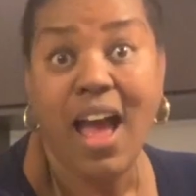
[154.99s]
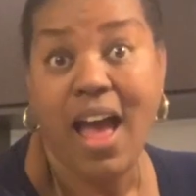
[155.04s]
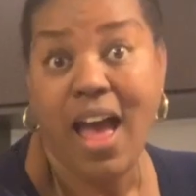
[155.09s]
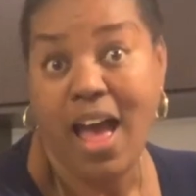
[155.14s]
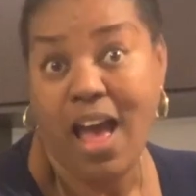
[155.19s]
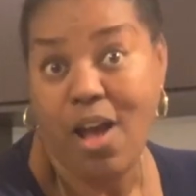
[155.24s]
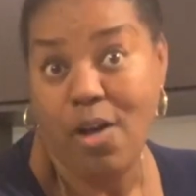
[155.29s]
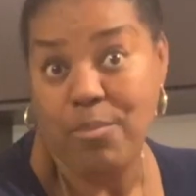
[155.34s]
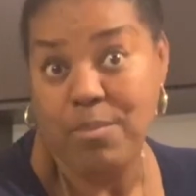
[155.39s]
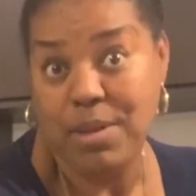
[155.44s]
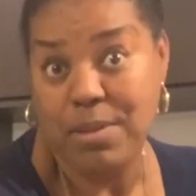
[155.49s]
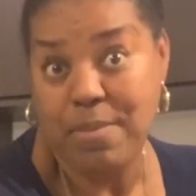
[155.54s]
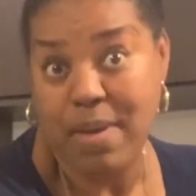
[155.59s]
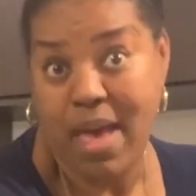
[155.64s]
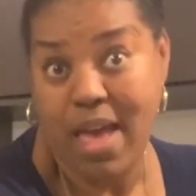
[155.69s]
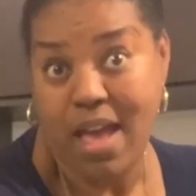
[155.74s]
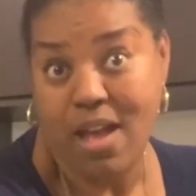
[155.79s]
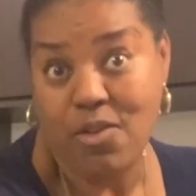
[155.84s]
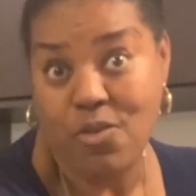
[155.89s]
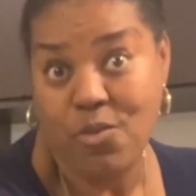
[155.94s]
I'll be
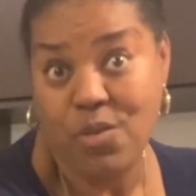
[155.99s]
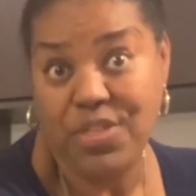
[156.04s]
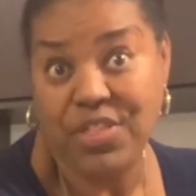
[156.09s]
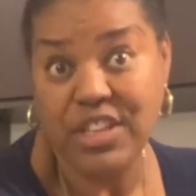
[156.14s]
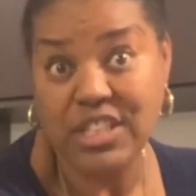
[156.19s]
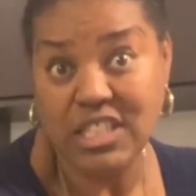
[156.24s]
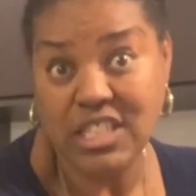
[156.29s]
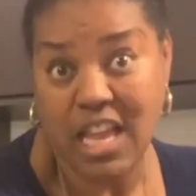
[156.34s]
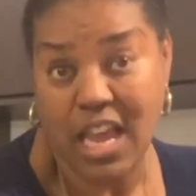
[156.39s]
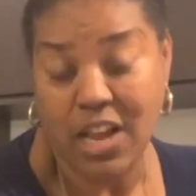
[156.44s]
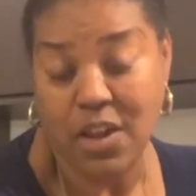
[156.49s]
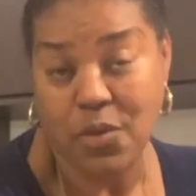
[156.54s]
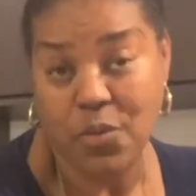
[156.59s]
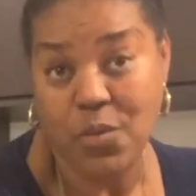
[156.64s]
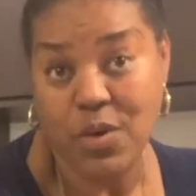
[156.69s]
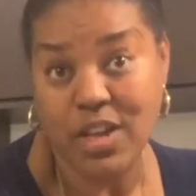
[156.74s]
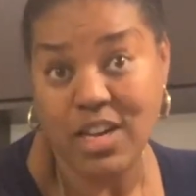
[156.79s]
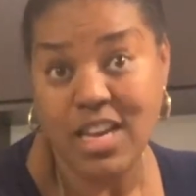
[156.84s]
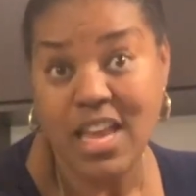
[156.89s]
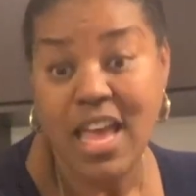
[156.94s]
back with the second
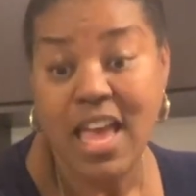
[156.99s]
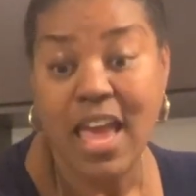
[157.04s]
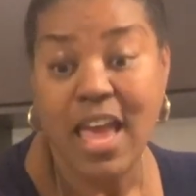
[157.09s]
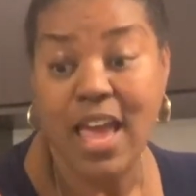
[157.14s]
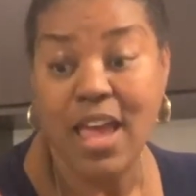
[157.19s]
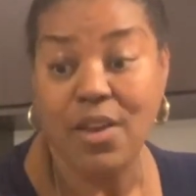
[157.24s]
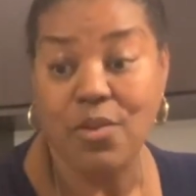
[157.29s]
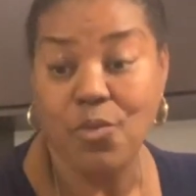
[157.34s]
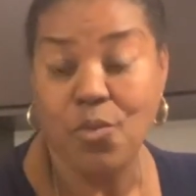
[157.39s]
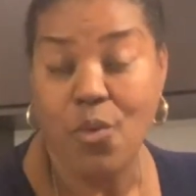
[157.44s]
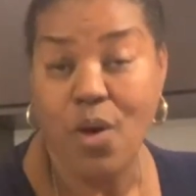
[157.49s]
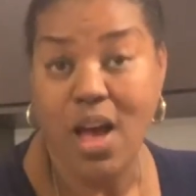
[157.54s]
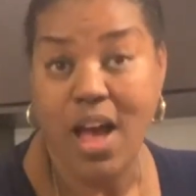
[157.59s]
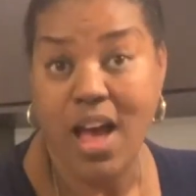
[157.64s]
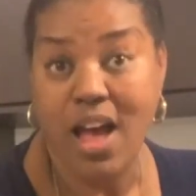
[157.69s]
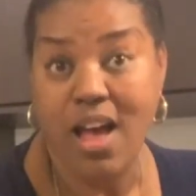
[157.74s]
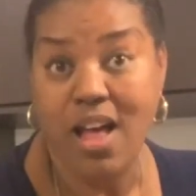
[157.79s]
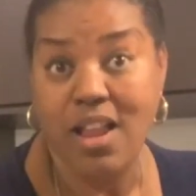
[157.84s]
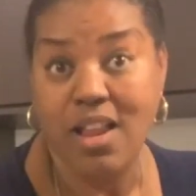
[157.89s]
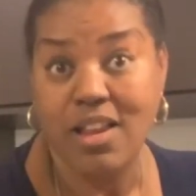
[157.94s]
one. And
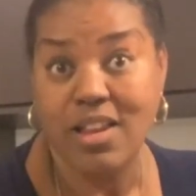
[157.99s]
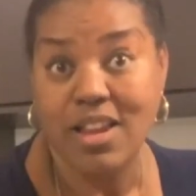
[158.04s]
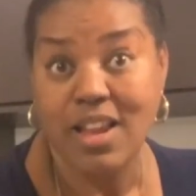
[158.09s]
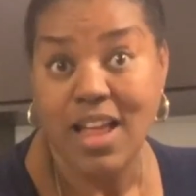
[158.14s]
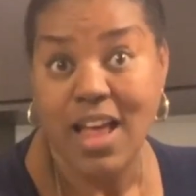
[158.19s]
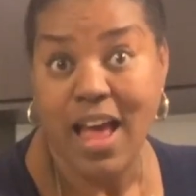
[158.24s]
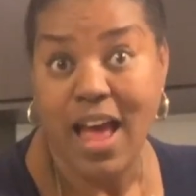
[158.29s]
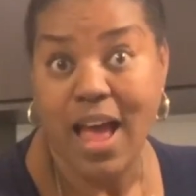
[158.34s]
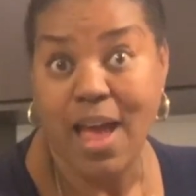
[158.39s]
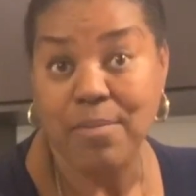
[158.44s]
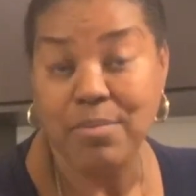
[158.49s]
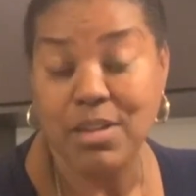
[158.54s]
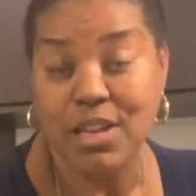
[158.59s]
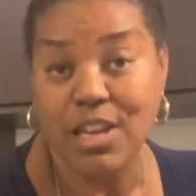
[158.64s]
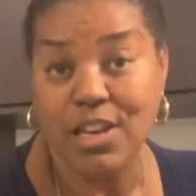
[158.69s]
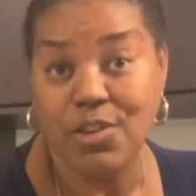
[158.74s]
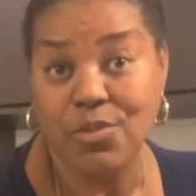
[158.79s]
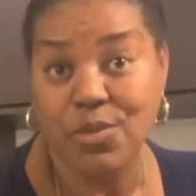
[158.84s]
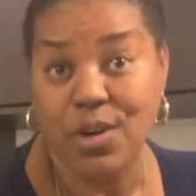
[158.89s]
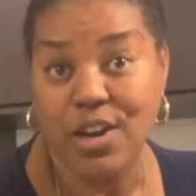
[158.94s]
while I'm
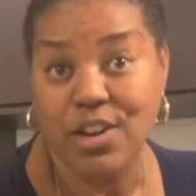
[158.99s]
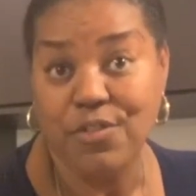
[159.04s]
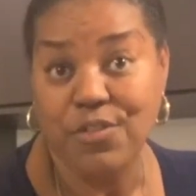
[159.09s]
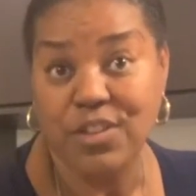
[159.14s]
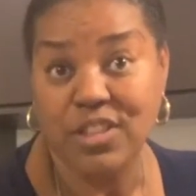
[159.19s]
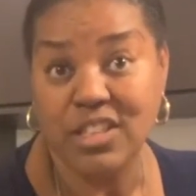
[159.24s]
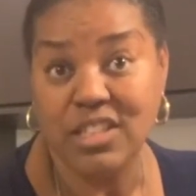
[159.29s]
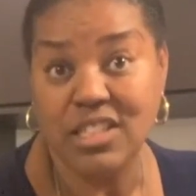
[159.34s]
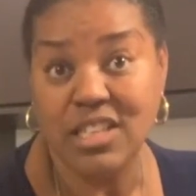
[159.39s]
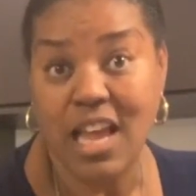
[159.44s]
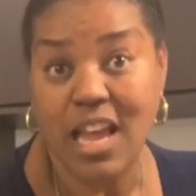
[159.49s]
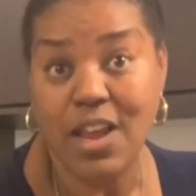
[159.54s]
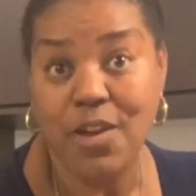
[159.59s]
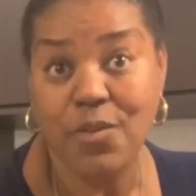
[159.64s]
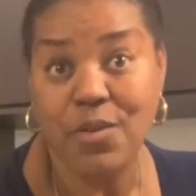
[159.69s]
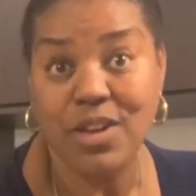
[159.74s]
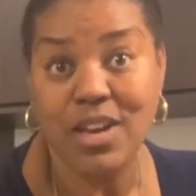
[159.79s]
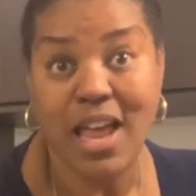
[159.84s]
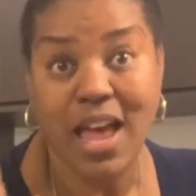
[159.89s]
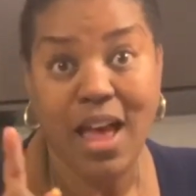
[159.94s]
getting ready for the second
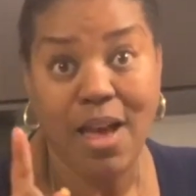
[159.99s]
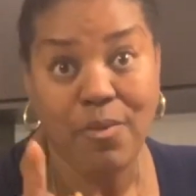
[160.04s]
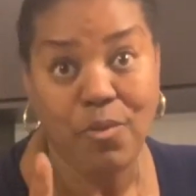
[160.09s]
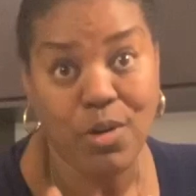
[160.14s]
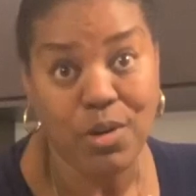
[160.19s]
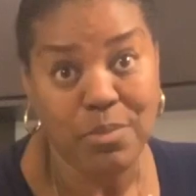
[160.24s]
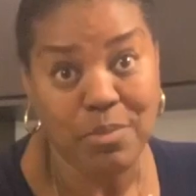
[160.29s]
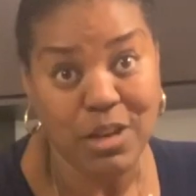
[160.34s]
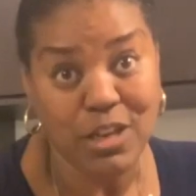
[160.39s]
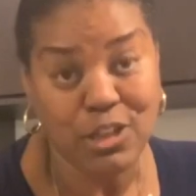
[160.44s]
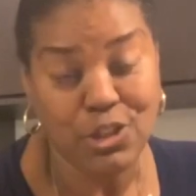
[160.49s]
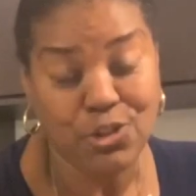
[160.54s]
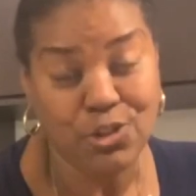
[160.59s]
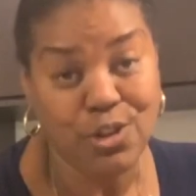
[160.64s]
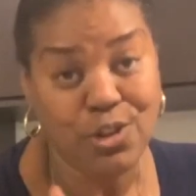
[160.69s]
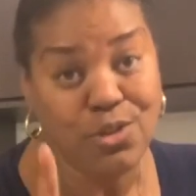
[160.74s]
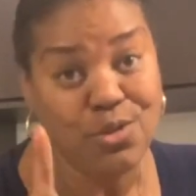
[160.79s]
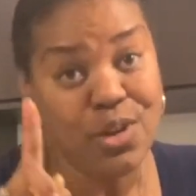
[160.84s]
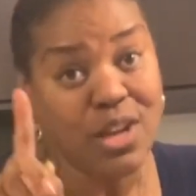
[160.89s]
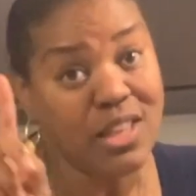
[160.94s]
one, I want to make sure
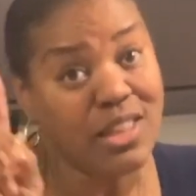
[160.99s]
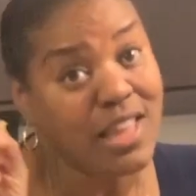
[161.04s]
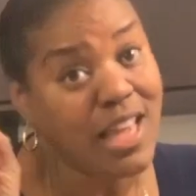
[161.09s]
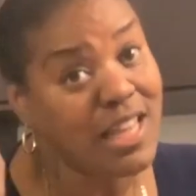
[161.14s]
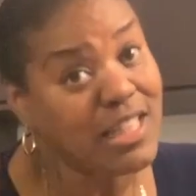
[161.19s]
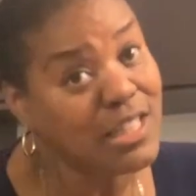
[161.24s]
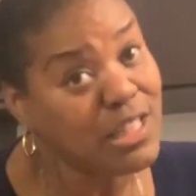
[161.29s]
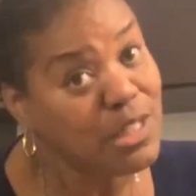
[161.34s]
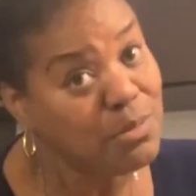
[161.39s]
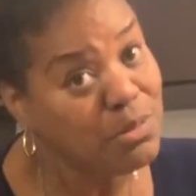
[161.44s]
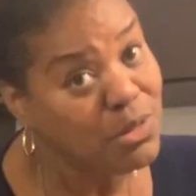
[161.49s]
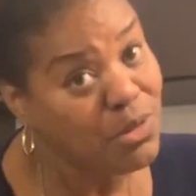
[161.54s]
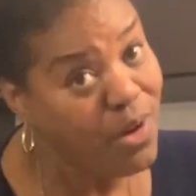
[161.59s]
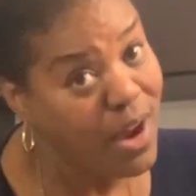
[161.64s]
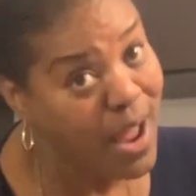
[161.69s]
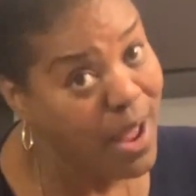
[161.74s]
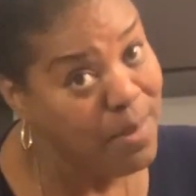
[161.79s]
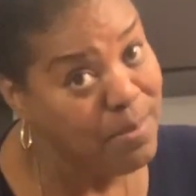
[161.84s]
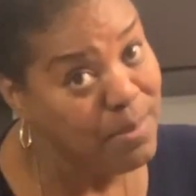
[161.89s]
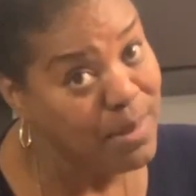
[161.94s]
you hit that
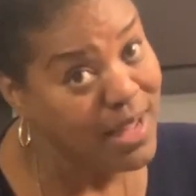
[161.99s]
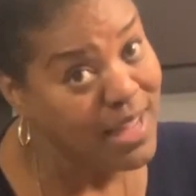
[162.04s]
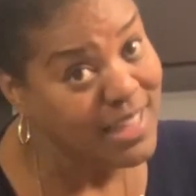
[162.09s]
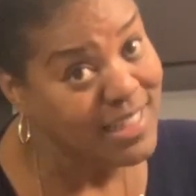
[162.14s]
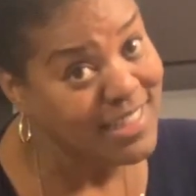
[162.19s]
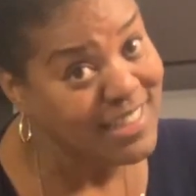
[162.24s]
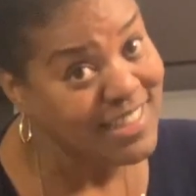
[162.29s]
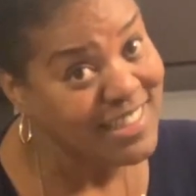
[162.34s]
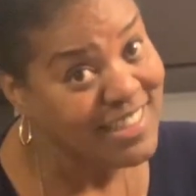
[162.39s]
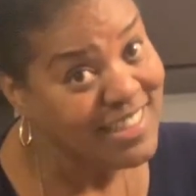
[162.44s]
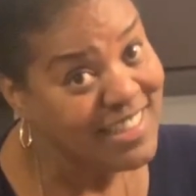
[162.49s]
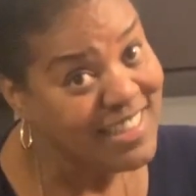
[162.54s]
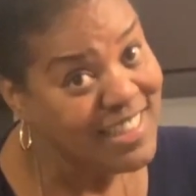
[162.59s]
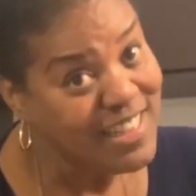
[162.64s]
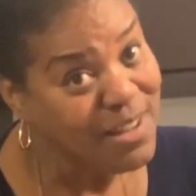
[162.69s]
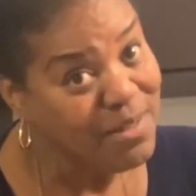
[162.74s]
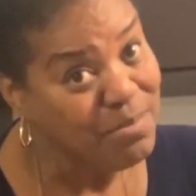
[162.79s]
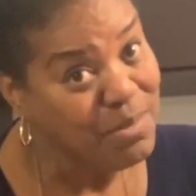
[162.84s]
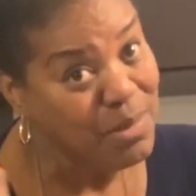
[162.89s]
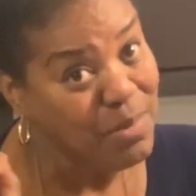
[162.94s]
subscribe button.
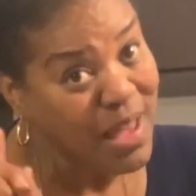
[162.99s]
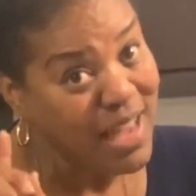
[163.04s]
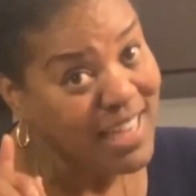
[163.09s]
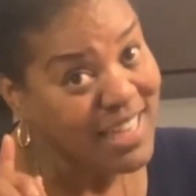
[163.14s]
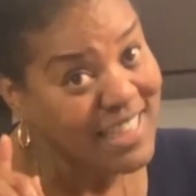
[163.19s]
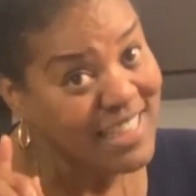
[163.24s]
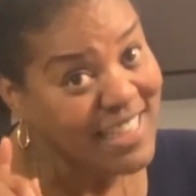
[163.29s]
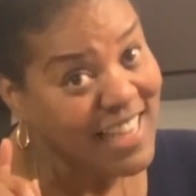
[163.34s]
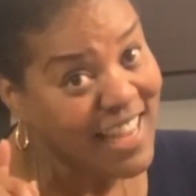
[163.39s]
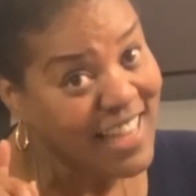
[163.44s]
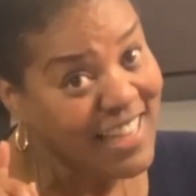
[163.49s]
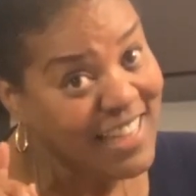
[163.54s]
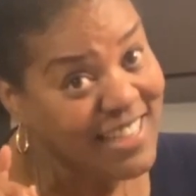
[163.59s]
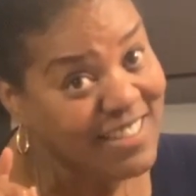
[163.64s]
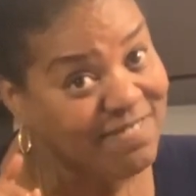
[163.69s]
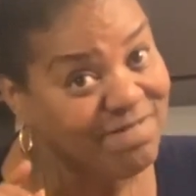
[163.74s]
Be back in a second.